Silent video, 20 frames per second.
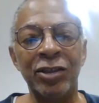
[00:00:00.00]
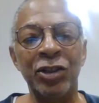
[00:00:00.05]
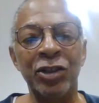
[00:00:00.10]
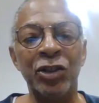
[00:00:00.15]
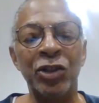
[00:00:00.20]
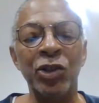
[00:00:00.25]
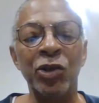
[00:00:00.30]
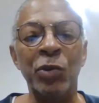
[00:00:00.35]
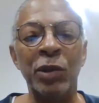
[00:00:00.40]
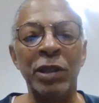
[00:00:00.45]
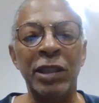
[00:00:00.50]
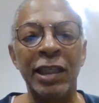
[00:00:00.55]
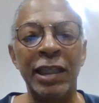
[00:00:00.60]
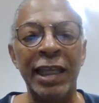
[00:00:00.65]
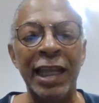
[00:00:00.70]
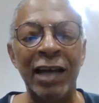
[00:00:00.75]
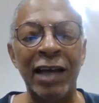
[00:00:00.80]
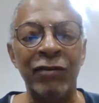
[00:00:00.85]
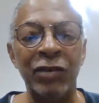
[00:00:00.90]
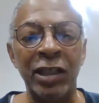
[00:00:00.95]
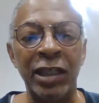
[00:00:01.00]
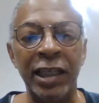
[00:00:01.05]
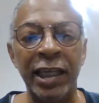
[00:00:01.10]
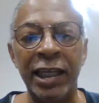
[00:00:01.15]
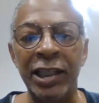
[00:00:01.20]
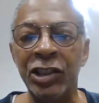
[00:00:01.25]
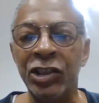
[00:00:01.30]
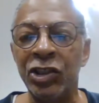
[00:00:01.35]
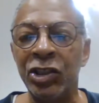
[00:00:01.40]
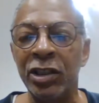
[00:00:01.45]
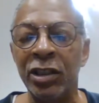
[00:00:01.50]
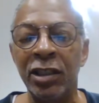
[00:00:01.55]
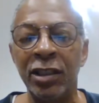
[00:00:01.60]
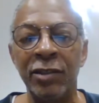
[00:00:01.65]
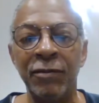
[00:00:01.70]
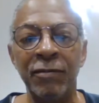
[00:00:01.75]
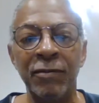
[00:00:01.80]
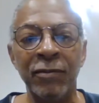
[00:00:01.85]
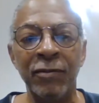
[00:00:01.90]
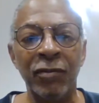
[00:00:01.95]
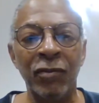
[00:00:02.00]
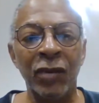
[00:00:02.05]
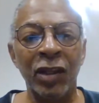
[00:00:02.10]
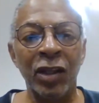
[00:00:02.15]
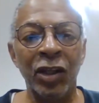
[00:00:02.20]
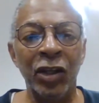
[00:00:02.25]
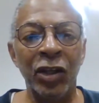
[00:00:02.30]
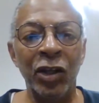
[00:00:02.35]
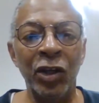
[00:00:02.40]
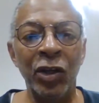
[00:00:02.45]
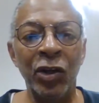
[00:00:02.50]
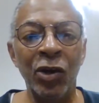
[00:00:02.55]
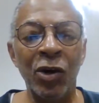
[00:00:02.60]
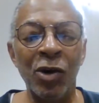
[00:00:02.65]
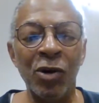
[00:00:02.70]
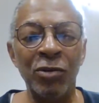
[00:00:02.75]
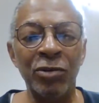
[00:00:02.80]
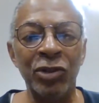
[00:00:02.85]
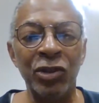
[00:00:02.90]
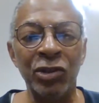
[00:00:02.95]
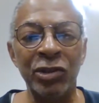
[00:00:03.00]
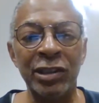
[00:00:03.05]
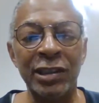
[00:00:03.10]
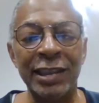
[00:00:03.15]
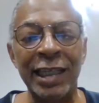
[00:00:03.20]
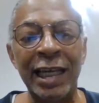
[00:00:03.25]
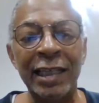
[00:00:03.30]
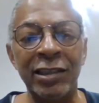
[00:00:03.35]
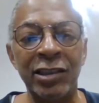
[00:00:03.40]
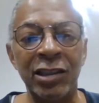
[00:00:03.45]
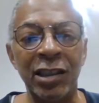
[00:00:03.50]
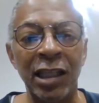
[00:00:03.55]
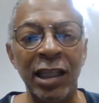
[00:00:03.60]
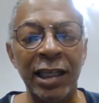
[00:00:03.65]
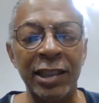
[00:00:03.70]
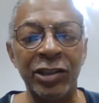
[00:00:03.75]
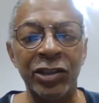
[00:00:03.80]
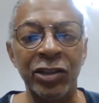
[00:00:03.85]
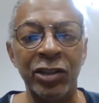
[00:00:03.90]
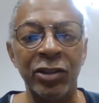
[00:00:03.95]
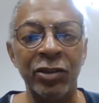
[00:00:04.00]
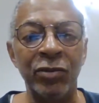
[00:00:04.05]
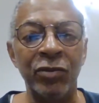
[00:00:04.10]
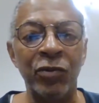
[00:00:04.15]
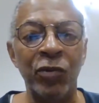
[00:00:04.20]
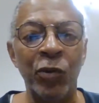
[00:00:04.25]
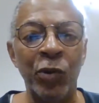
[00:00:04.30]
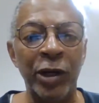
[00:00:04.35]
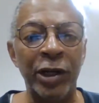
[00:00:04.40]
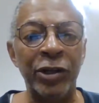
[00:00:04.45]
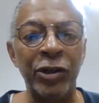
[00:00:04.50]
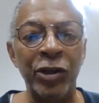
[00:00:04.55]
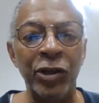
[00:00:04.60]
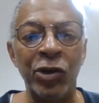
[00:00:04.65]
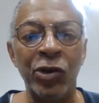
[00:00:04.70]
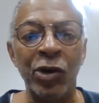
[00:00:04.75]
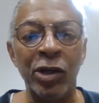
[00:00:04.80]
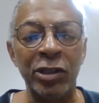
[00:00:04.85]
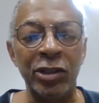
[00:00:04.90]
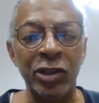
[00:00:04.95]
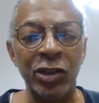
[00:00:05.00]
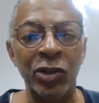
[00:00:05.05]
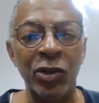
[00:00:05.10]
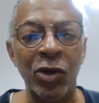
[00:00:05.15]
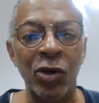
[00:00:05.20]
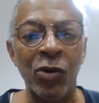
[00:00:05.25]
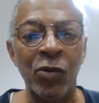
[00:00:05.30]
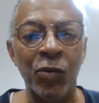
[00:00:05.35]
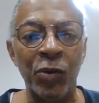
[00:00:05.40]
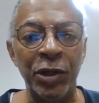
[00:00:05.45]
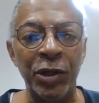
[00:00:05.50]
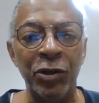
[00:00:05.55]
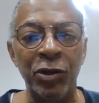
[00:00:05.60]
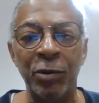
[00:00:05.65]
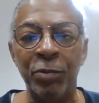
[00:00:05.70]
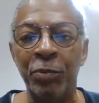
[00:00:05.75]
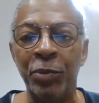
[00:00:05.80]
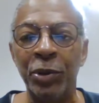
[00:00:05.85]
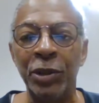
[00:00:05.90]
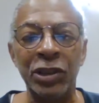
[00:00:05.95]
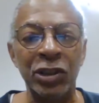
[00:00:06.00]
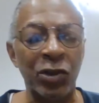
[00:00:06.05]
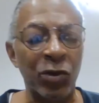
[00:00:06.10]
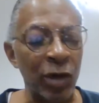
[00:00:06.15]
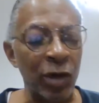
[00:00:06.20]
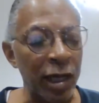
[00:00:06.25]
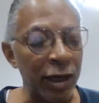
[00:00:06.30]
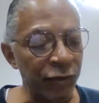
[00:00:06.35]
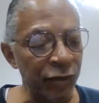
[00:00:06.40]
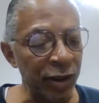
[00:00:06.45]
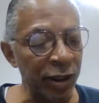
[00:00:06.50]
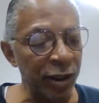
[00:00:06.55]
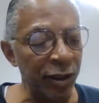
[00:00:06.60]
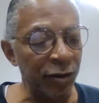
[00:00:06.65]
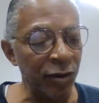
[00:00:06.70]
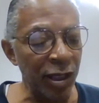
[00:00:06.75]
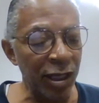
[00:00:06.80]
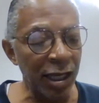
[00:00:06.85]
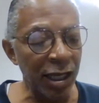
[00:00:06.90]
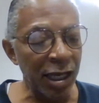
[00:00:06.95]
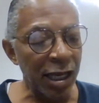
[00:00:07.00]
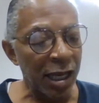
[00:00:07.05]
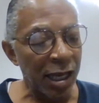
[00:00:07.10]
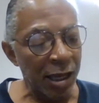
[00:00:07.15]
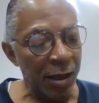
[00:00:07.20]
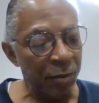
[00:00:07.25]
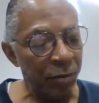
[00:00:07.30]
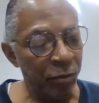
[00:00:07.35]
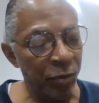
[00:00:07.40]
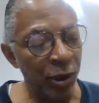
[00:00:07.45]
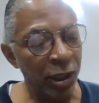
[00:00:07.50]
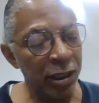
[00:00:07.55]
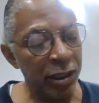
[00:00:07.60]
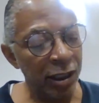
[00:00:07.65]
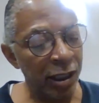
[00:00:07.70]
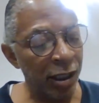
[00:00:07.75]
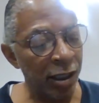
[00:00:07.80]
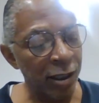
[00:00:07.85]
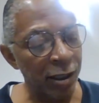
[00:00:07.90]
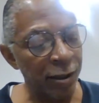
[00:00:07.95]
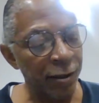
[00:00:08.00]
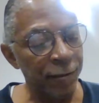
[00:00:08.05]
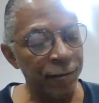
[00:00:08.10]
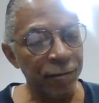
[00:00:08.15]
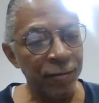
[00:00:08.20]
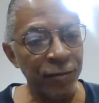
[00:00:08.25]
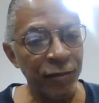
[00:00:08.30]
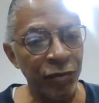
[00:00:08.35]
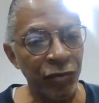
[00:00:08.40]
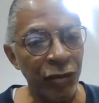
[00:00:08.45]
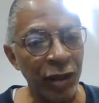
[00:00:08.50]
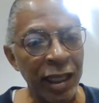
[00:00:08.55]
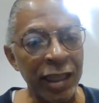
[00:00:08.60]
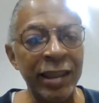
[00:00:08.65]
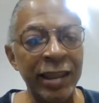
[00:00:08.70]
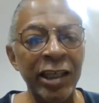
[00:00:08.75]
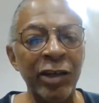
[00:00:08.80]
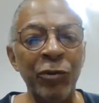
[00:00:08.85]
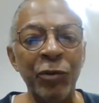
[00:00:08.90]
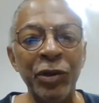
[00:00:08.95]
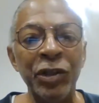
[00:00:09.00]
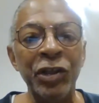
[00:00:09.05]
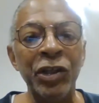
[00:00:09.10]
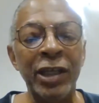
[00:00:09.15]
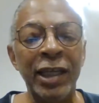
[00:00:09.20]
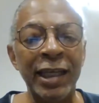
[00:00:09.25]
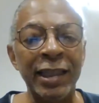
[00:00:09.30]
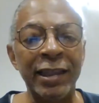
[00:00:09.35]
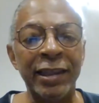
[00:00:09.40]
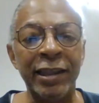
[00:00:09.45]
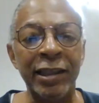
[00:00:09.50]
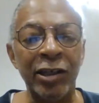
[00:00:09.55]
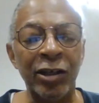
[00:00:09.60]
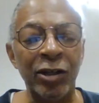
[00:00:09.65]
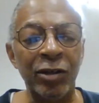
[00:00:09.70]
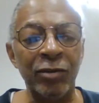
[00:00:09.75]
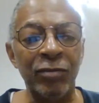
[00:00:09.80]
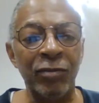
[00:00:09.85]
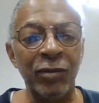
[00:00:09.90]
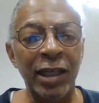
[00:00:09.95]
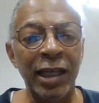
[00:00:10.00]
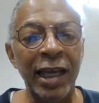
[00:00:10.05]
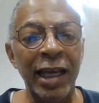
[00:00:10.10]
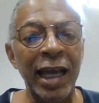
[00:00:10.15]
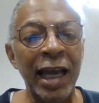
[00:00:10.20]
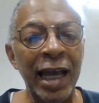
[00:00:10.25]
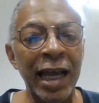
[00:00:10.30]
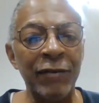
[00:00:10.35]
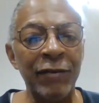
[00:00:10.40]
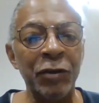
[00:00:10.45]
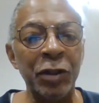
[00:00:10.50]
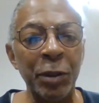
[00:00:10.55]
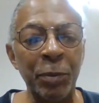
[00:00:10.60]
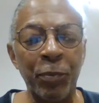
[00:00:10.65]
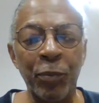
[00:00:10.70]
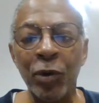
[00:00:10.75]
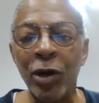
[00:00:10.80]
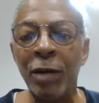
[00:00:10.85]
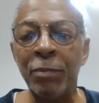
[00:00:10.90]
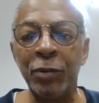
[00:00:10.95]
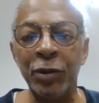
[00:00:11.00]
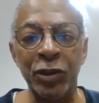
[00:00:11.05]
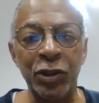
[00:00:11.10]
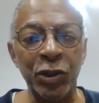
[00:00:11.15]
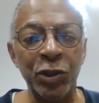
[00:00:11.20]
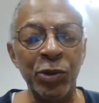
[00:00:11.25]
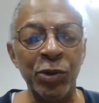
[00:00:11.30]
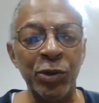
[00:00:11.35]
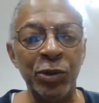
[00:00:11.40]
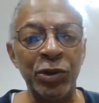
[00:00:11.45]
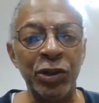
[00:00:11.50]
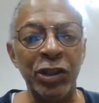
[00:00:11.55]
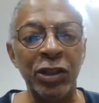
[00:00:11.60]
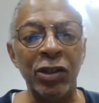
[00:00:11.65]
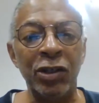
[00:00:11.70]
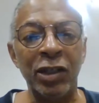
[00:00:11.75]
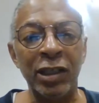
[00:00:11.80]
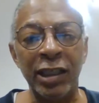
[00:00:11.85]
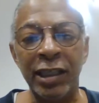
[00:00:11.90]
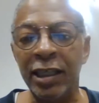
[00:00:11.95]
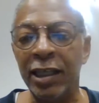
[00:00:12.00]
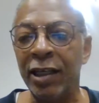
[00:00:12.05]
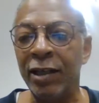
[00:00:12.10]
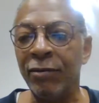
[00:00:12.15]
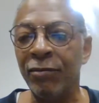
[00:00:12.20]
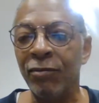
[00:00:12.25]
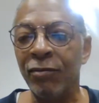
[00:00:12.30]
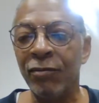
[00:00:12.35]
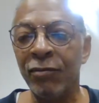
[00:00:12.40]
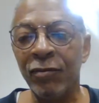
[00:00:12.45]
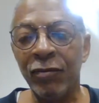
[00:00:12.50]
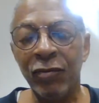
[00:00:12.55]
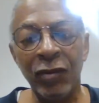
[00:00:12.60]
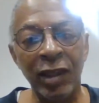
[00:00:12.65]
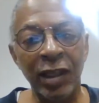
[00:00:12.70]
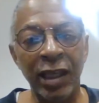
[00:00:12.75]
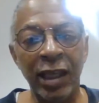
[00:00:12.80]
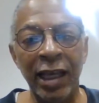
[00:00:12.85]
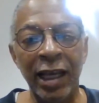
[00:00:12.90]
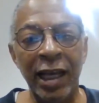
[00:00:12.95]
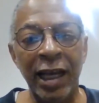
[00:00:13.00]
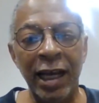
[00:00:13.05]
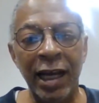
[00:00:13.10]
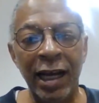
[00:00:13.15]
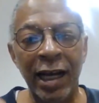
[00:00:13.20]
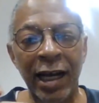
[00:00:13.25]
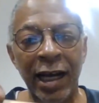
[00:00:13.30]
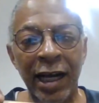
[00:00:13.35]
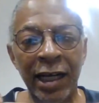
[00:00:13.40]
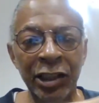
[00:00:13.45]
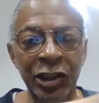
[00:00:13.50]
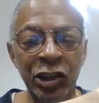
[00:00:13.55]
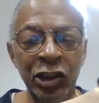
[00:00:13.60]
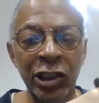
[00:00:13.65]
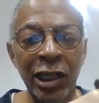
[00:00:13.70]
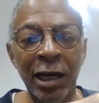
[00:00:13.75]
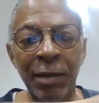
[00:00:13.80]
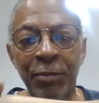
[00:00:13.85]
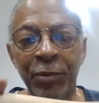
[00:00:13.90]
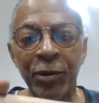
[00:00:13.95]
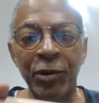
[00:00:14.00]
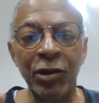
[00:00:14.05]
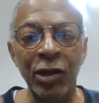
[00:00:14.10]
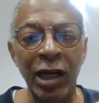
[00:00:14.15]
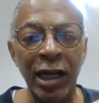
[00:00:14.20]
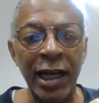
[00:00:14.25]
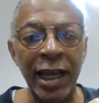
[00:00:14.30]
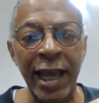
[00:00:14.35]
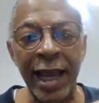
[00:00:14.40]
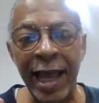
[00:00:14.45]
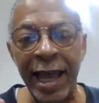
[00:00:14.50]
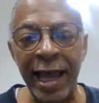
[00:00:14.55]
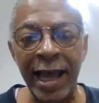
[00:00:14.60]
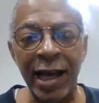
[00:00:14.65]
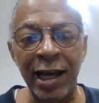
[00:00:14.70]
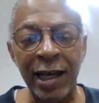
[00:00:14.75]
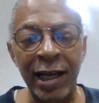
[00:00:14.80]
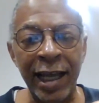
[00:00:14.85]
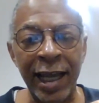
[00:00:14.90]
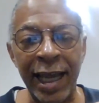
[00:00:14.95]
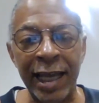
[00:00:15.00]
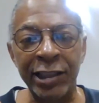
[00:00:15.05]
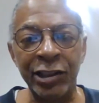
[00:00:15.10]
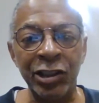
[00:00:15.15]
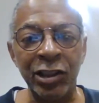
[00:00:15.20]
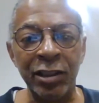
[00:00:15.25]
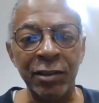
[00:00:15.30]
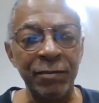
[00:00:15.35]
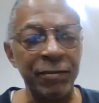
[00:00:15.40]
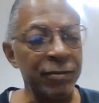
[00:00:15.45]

do with navigation, your site selection, where you're going to go when you're bushcrafting. But and then when you get there, having the proper tools, again, a chopper, a hatchet,